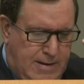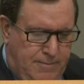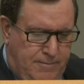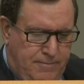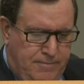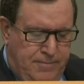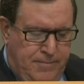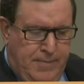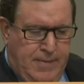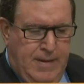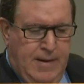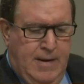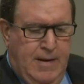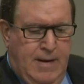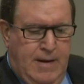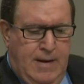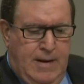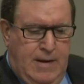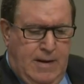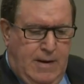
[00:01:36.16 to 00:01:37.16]
City
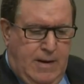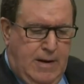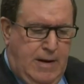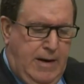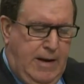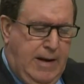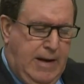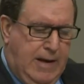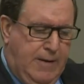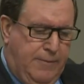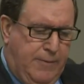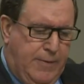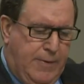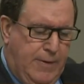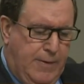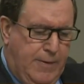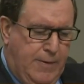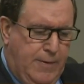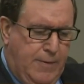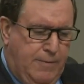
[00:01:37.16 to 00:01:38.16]
Commissioner Joe Carollo
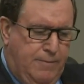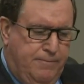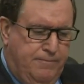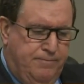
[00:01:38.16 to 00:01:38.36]
produced a